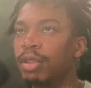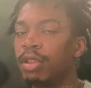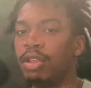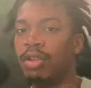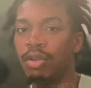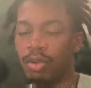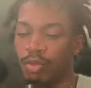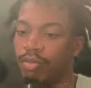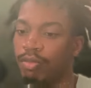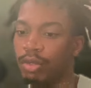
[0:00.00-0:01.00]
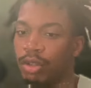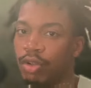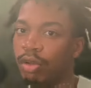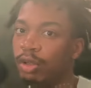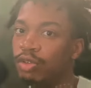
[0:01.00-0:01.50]
you
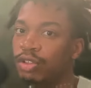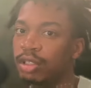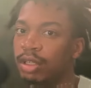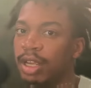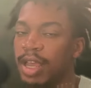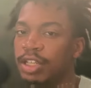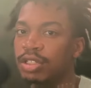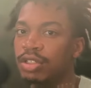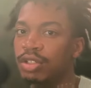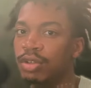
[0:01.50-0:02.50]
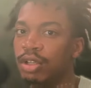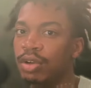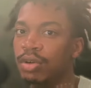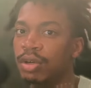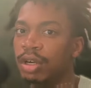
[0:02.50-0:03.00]
lose connection to
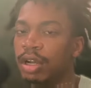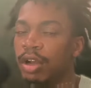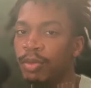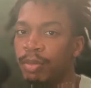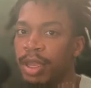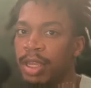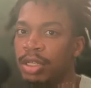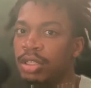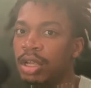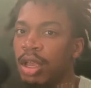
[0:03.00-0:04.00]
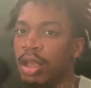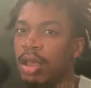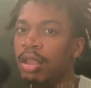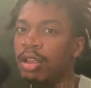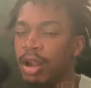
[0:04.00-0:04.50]
your home page,
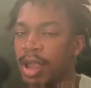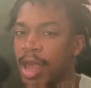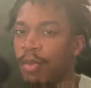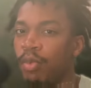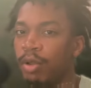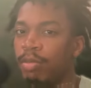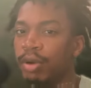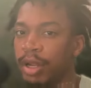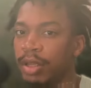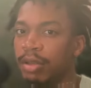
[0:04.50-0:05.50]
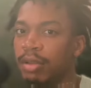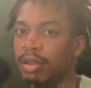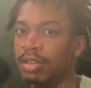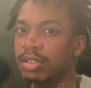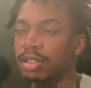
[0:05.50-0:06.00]
your app will break.
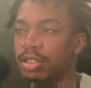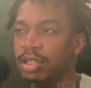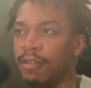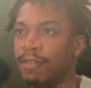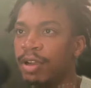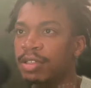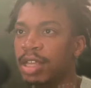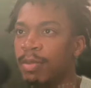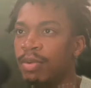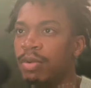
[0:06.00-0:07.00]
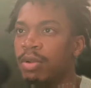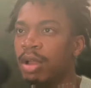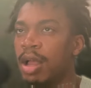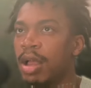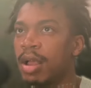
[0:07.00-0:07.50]
So say, for example,
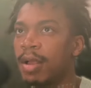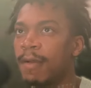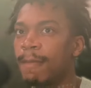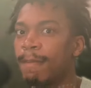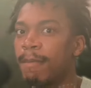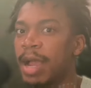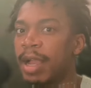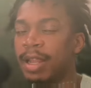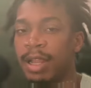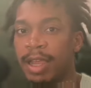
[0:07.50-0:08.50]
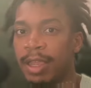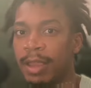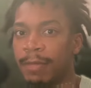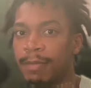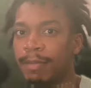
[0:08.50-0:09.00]
my
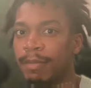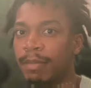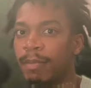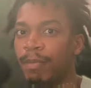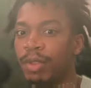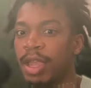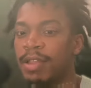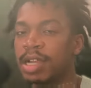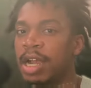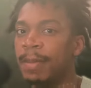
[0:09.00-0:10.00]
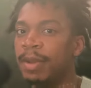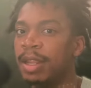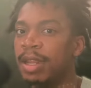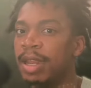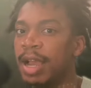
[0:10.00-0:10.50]
client has
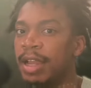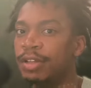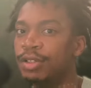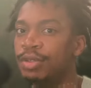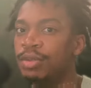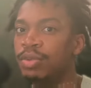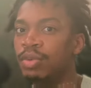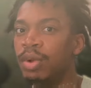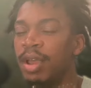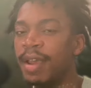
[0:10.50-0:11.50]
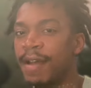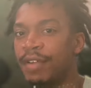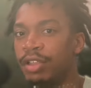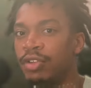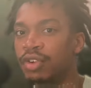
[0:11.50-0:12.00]
opted not to have
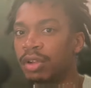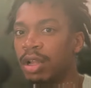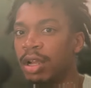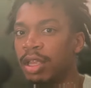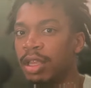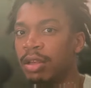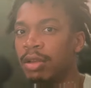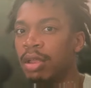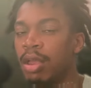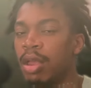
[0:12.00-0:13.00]
a user login